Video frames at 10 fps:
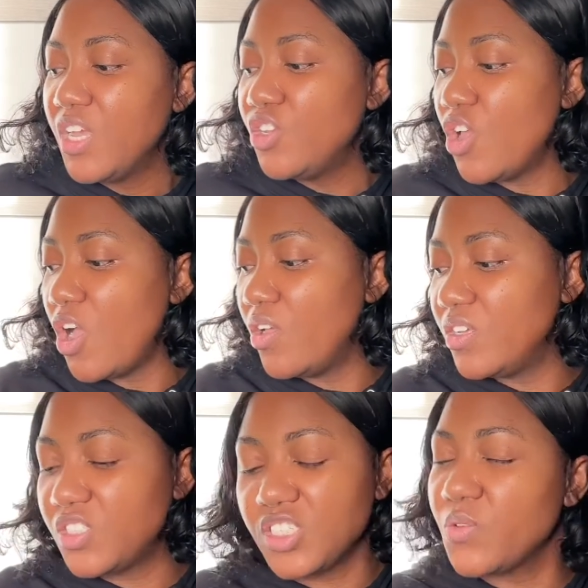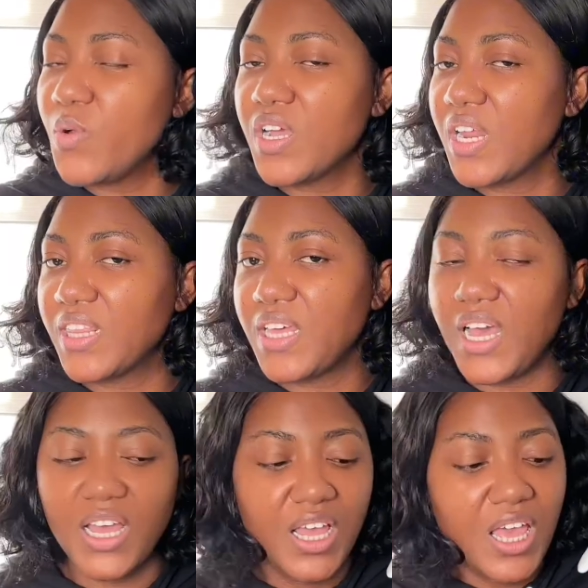No, it doesn't work like
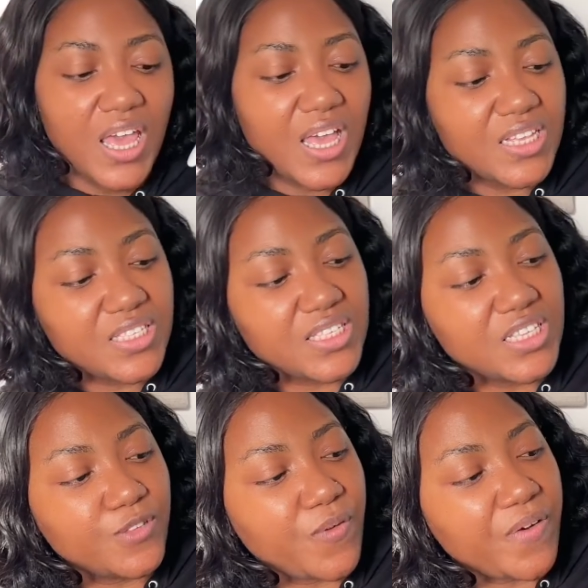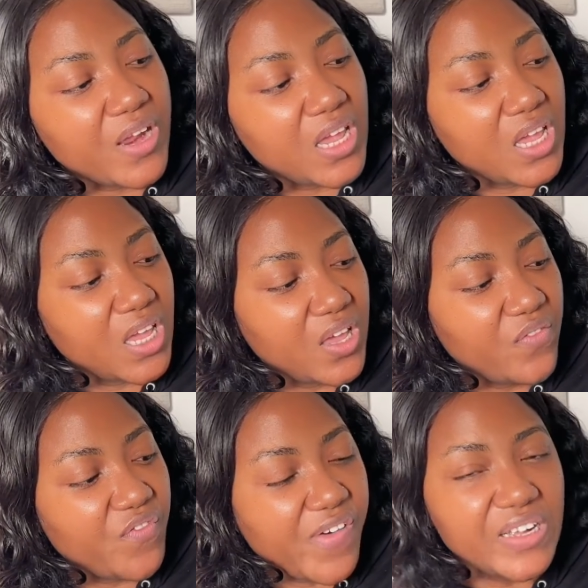that. It's very,
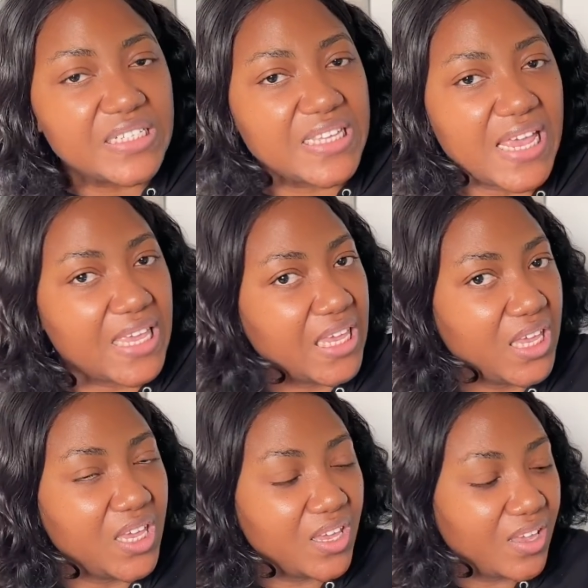very techy.